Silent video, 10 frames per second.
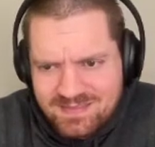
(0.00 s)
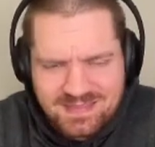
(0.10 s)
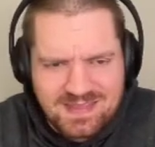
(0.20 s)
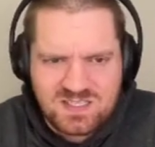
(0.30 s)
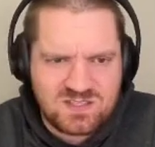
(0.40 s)

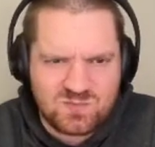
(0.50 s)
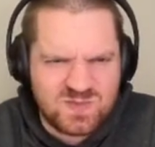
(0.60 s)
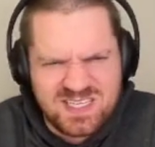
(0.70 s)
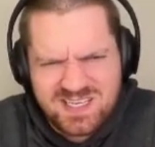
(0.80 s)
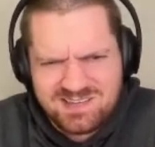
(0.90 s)
that's
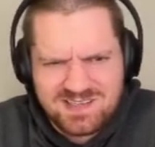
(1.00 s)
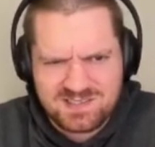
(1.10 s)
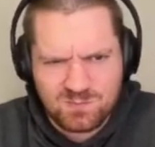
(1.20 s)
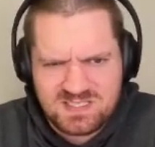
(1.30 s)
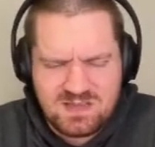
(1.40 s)

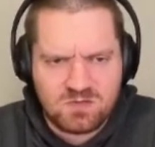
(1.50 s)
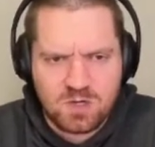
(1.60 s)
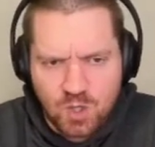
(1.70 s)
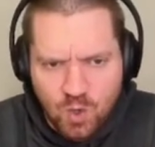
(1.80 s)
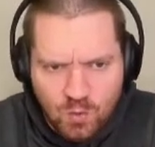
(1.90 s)
ridiculous and was
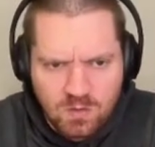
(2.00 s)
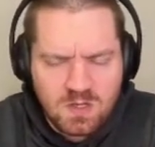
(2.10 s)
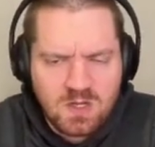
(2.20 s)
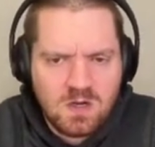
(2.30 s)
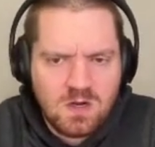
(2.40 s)
never our
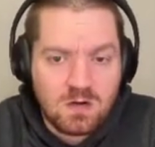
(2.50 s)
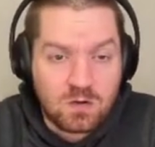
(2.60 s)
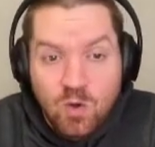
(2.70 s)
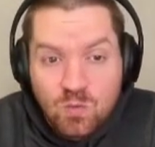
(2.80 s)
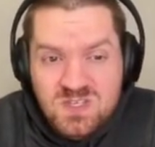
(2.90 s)
goal. Our
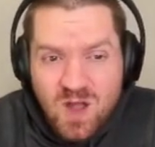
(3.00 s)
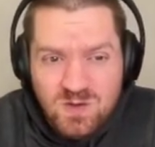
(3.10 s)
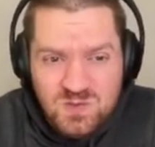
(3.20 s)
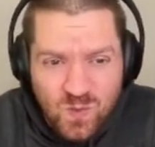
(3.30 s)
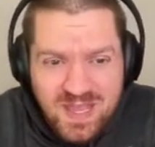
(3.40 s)
goal was to
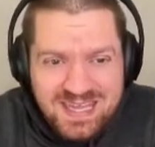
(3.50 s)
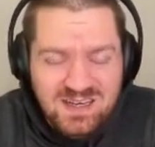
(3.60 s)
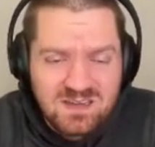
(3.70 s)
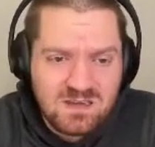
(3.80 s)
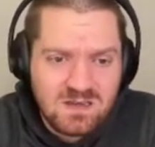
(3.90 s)
always
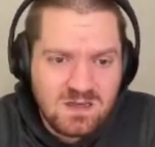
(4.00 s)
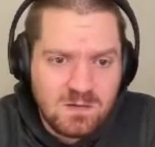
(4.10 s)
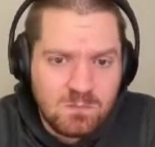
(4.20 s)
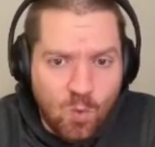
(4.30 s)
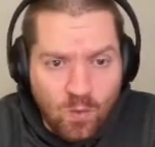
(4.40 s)
win
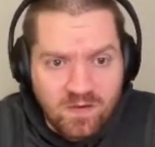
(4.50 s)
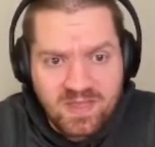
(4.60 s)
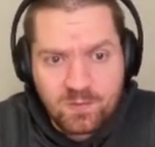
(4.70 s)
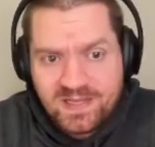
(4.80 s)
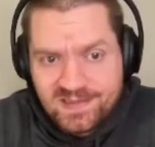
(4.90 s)
more
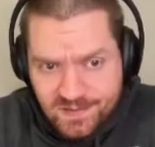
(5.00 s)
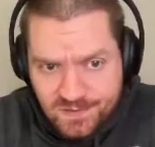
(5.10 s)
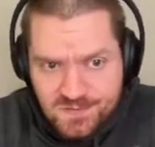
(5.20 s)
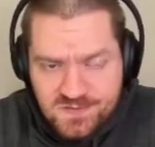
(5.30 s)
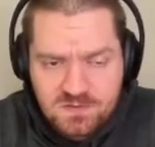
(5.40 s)
than we
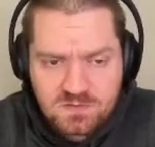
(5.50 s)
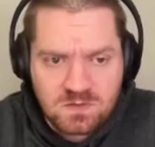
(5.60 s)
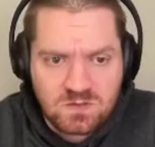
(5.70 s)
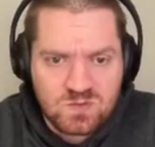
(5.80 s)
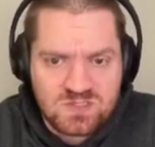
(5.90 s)
lose.
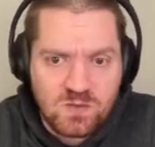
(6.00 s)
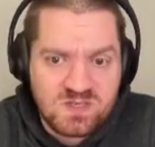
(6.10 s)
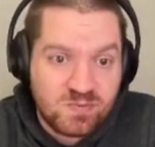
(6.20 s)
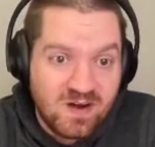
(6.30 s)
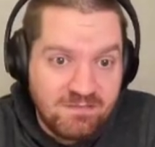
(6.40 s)
Our goal was to
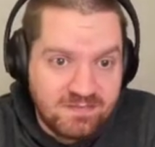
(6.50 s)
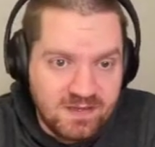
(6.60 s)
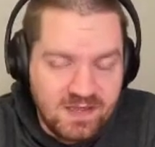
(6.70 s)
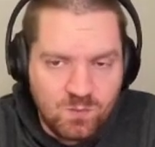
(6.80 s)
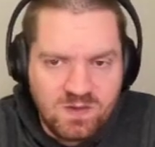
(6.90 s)
always
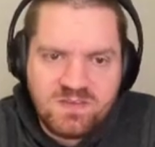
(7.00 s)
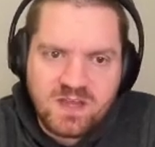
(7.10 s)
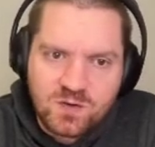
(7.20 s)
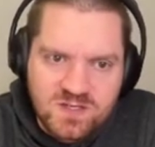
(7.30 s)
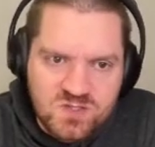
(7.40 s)
profit. And we've
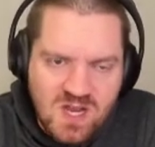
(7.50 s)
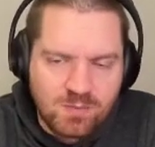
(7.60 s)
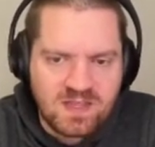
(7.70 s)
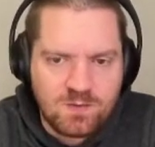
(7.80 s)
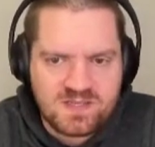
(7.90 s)
done a great
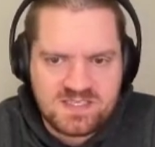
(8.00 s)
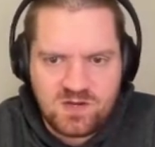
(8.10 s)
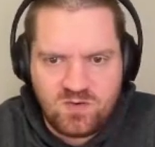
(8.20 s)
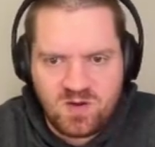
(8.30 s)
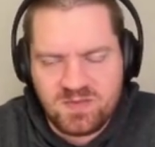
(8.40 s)
job with that with
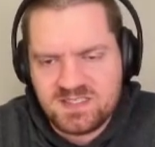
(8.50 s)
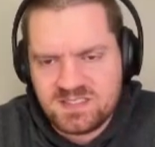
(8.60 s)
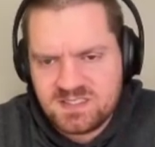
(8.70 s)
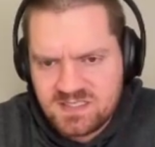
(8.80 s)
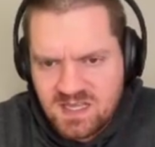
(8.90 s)
these A-grade
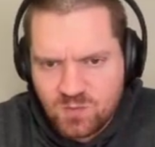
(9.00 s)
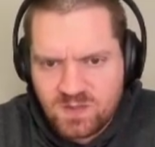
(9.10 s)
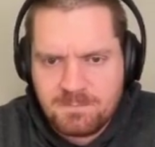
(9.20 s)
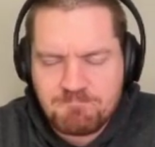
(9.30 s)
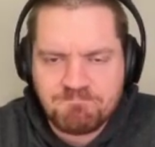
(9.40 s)
plays. This is another
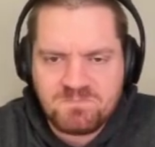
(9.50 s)
one.